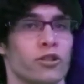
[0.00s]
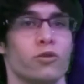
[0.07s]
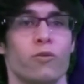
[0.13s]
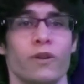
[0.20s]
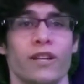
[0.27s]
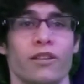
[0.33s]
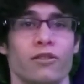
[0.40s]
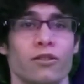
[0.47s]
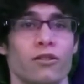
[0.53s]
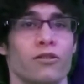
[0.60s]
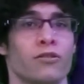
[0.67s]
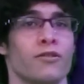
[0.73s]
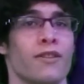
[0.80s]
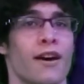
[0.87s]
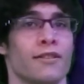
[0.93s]

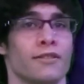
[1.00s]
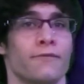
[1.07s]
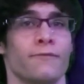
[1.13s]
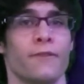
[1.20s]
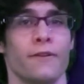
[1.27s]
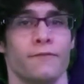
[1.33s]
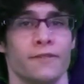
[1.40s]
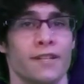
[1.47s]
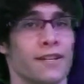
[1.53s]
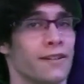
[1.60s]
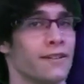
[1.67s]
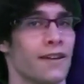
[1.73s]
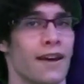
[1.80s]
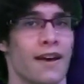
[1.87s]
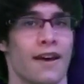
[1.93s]
23rd,
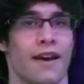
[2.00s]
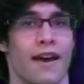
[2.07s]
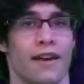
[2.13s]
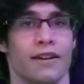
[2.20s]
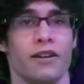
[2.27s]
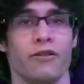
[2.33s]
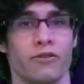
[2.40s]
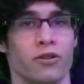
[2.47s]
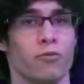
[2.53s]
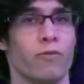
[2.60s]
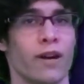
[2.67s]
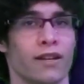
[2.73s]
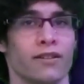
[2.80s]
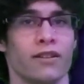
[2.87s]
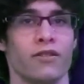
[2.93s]
2015, and here's your
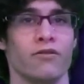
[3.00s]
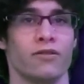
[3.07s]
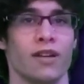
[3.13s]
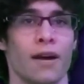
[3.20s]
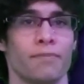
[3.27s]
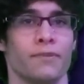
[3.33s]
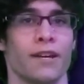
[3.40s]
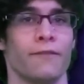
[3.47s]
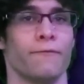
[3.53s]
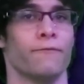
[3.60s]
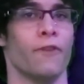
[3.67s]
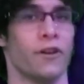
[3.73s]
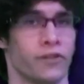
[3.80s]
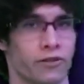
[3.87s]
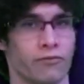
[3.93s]
weekly news update,
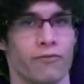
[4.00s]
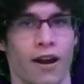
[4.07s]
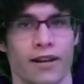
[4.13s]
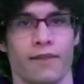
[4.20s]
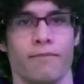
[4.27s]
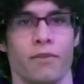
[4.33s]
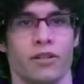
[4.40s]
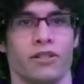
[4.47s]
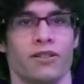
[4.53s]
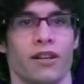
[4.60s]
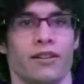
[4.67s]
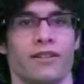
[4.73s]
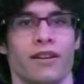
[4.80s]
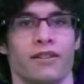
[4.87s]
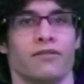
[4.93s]
fresh and ready, much
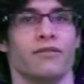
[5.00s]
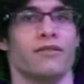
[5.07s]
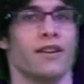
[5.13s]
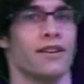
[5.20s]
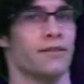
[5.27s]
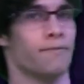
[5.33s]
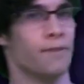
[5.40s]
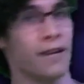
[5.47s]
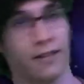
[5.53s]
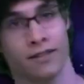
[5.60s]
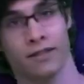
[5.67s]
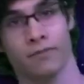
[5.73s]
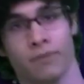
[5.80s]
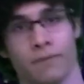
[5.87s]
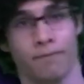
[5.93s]
like yesterday's
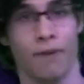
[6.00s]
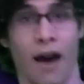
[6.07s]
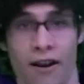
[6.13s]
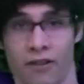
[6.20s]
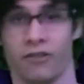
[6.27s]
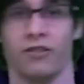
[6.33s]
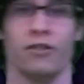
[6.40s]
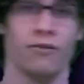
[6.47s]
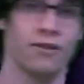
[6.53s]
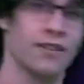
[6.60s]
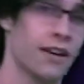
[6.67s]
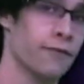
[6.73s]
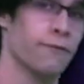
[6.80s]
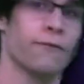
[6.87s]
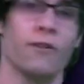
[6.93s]
pizza, but better. So
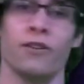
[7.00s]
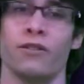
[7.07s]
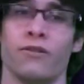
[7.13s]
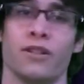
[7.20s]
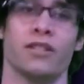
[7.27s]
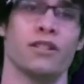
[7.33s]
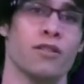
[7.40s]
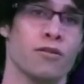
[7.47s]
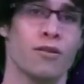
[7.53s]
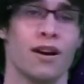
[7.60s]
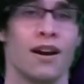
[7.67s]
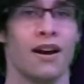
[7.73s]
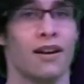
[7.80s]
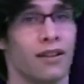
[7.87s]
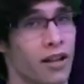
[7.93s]
without further ado,
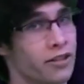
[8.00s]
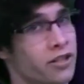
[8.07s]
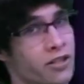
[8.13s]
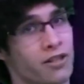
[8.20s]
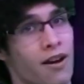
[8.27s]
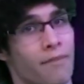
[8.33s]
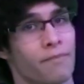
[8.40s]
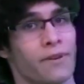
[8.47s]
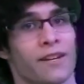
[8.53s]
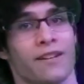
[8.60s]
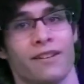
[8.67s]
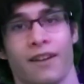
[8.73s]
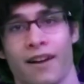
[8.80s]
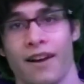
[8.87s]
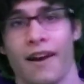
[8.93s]
let's jump
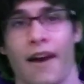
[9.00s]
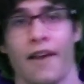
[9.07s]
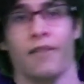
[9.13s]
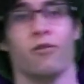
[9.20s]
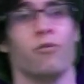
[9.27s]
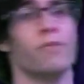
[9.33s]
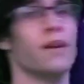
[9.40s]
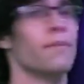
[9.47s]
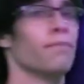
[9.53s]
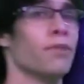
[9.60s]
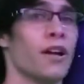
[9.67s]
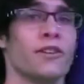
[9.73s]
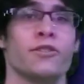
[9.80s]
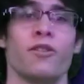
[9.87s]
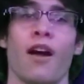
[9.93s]
in. There will be a
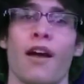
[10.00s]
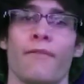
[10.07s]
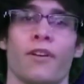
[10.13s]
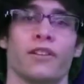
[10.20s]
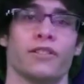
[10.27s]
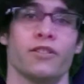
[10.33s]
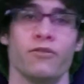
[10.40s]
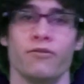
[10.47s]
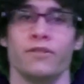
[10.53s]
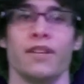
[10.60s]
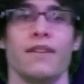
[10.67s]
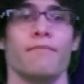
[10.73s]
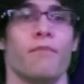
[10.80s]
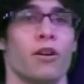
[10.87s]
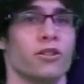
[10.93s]
blood drive on
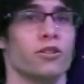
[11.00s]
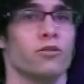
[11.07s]
Tuesday, March